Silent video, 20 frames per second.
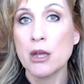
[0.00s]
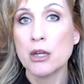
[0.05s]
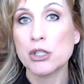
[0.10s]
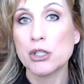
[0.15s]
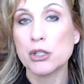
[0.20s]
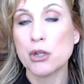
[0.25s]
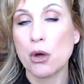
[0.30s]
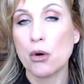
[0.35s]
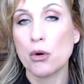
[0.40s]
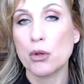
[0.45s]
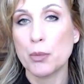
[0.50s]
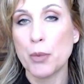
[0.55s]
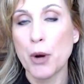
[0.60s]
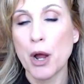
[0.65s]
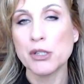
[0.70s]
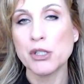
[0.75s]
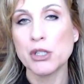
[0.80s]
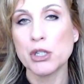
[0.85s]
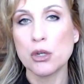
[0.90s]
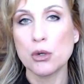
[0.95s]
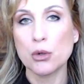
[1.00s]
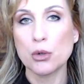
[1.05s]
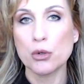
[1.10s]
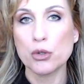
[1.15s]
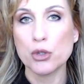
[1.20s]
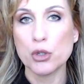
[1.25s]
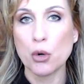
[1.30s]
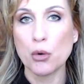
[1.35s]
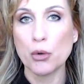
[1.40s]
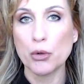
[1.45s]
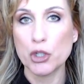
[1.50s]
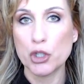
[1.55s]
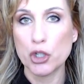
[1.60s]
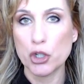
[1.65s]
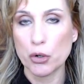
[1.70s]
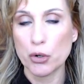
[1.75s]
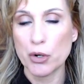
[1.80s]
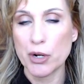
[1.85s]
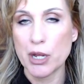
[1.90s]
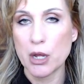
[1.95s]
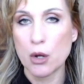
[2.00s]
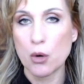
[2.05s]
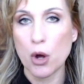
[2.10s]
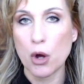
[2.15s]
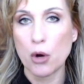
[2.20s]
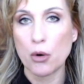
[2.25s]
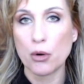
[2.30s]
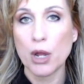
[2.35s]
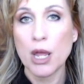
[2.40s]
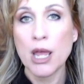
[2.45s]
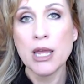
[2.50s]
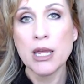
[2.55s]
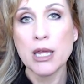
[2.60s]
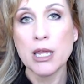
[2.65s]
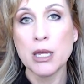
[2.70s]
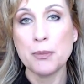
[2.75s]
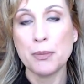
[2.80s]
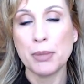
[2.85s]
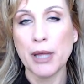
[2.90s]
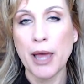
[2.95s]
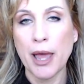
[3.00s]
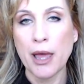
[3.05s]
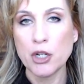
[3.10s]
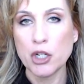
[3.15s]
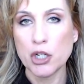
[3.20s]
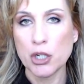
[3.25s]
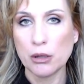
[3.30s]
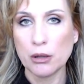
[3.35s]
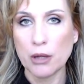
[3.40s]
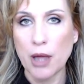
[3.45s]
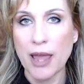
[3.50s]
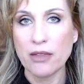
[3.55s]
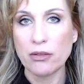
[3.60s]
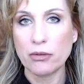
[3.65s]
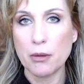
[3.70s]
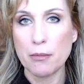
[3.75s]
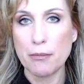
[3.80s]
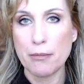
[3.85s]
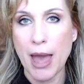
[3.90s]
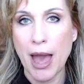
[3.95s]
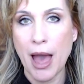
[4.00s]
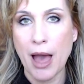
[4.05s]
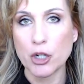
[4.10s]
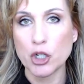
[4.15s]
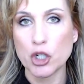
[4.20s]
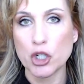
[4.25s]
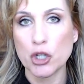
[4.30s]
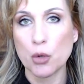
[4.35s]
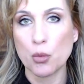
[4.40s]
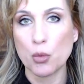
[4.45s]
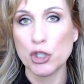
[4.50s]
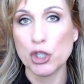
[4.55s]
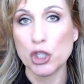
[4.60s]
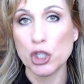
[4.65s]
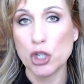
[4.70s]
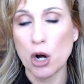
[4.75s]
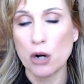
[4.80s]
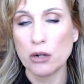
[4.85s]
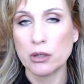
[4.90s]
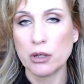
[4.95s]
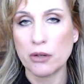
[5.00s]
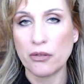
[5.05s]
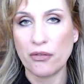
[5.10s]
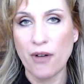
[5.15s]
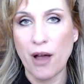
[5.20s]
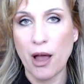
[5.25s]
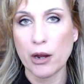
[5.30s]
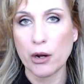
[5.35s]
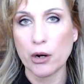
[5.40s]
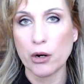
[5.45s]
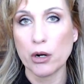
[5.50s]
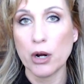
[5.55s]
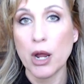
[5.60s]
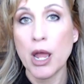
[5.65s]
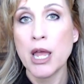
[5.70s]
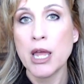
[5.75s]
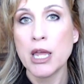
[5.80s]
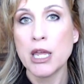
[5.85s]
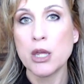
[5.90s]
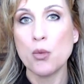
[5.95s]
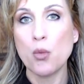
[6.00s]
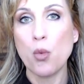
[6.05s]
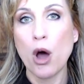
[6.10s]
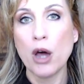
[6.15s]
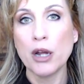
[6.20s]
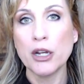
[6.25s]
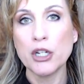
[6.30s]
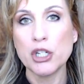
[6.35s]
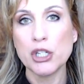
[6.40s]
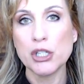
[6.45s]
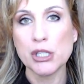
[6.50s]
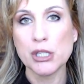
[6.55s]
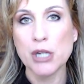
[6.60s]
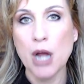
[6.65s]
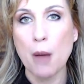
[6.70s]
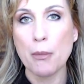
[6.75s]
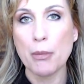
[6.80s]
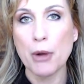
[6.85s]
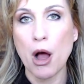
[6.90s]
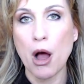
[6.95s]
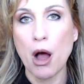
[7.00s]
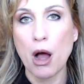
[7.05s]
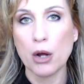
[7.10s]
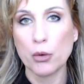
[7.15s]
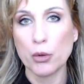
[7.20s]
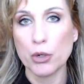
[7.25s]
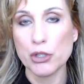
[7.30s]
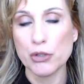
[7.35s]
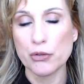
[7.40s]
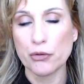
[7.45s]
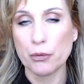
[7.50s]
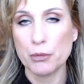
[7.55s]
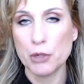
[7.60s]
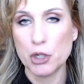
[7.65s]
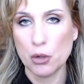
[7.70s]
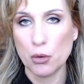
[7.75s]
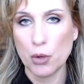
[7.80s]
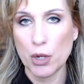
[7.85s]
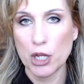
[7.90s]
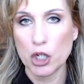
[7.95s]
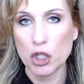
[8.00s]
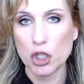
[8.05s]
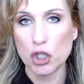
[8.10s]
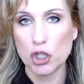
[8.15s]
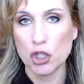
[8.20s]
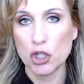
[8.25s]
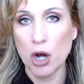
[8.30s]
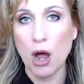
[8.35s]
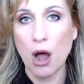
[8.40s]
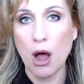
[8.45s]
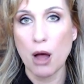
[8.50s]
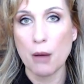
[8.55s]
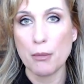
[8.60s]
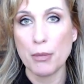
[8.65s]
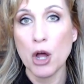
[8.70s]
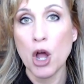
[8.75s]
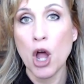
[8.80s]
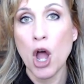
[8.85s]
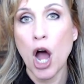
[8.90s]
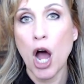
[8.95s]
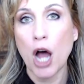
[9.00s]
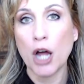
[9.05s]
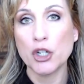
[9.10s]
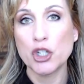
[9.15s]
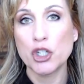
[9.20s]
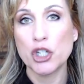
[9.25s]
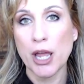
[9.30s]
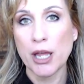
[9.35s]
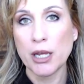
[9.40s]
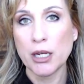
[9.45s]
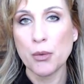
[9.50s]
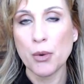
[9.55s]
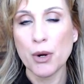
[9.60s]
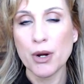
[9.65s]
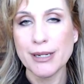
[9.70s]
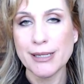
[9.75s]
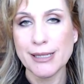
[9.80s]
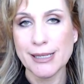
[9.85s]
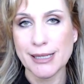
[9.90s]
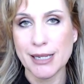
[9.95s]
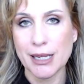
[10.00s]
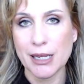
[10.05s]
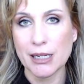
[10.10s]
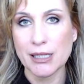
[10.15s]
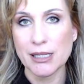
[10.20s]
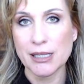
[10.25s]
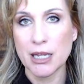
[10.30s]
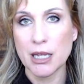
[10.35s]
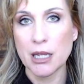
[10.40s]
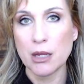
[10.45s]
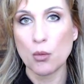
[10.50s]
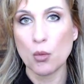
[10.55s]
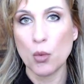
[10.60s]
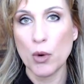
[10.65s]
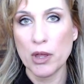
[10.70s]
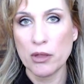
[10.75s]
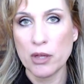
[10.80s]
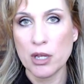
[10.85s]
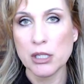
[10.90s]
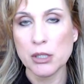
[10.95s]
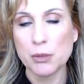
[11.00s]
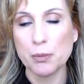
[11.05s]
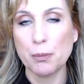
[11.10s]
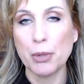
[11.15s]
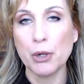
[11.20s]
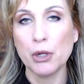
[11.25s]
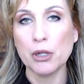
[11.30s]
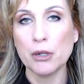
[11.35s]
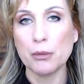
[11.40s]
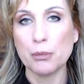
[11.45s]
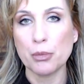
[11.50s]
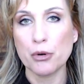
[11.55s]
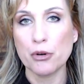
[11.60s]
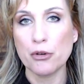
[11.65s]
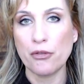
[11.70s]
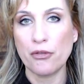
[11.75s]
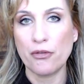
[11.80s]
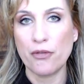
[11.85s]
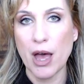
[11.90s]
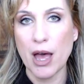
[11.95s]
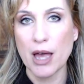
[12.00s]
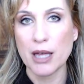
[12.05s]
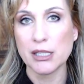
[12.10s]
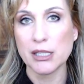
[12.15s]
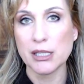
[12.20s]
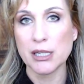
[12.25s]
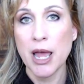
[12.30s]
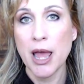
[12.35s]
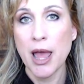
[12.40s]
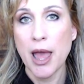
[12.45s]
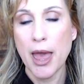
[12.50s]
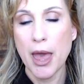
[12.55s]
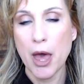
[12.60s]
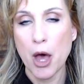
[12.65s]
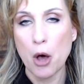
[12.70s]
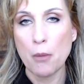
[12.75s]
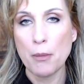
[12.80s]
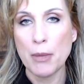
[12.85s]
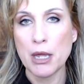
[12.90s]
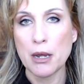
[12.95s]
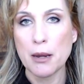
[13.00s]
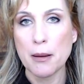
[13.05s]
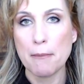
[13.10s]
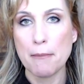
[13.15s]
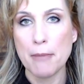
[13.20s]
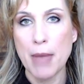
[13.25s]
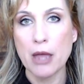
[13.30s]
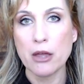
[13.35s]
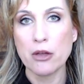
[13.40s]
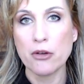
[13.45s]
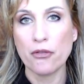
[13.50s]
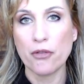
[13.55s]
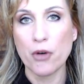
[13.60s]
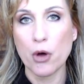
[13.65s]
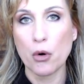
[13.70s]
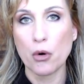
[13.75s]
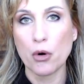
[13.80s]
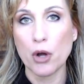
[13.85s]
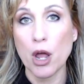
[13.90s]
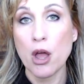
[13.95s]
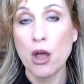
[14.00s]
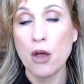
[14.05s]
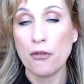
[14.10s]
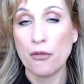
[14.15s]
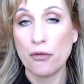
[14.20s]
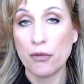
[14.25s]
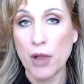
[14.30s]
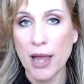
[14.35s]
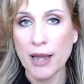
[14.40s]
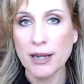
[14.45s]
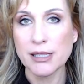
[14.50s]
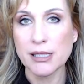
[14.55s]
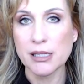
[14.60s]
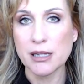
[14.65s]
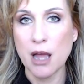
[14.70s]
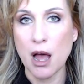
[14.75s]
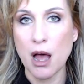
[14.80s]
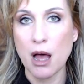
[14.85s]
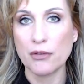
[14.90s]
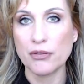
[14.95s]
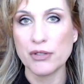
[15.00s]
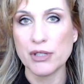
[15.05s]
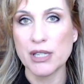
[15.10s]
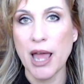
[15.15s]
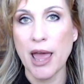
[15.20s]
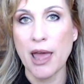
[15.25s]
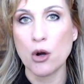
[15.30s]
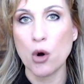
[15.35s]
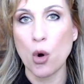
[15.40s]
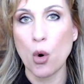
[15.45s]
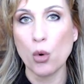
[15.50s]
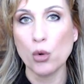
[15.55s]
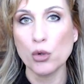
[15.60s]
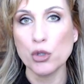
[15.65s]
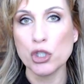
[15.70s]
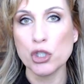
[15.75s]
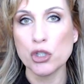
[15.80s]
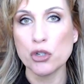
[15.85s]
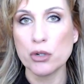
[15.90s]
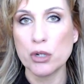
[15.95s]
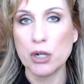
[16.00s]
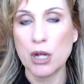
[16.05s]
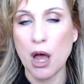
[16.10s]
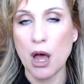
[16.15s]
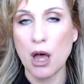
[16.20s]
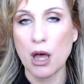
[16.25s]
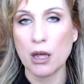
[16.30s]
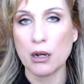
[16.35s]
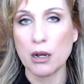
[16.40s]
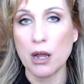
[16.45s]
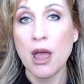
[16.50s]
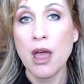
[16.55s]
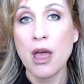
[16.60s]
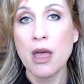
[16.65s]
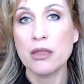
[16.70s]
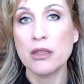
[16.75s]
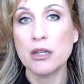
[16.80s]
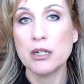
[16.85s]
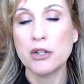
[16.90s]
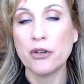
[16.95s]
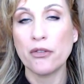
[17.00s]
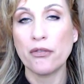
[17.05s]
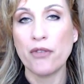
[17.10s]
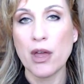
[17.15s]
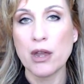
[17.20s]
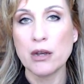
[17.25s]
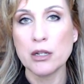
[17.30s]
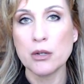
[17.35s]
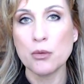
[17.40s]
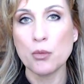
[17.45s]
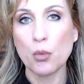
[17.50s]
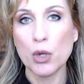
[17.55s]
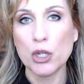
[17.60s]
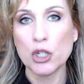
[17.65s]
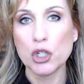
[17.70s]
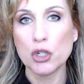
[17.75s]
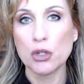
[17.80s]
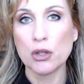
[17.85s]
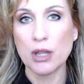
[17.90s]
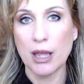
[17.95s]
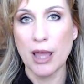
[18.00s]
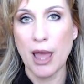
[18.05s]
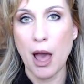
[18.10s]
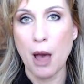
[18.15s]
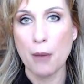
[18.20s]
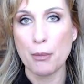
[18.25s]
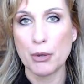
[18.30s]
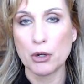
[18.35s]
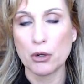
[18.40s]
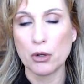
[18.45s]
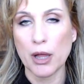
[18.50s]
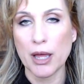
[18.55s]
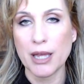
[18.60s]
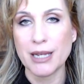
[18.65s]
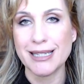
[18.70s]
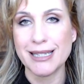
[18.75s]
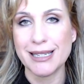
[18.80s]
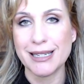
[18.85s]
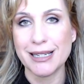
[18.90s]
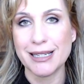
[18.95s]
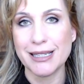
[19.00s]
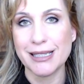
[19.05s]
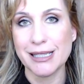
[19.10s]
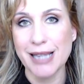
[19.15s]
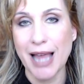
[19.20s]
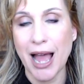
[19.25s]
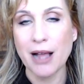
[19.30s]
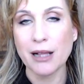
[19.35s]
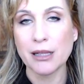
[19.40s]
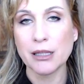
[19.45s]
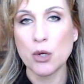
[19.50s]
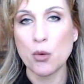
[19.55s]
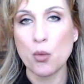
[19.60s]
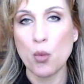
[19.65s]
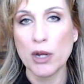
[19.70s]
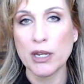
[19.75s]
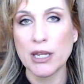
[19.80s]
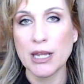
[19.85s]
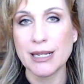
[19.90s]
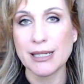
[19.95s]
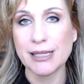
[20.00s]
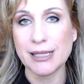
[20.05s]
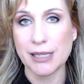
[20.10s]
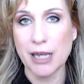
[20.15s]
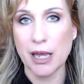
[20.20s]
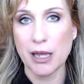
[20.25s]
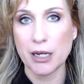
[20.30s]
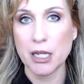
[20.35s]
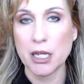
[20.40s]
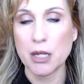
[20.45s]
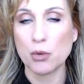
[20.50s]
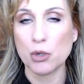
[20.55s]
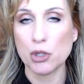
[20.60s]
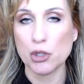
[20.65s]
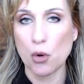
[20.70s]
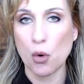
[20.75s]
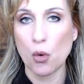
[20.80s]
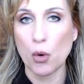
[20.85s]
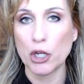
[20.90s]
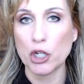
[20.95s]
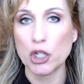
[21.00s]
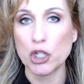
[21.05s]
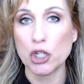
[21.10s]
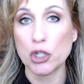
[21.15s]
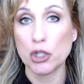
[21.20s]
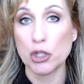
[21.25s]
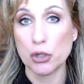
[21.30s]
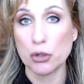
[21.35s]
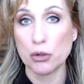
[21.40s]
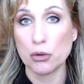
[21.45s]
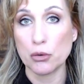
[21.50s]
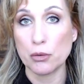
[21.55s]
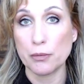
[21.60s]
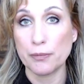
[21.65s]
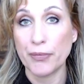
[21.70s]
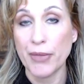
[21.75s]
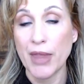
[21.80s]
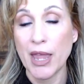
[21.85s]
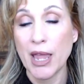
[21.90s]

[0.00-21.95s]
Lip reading: So the prosecutors told the jury, quote, he planned to light the match that would start the fire. He wanted to stop Congress from doing its job. On January 6th, with his bulletproof vest, helmet, megaphone, flex cuffs, and holstered gun, the defendant went to the Capitol and did exactly what he said he was going to do.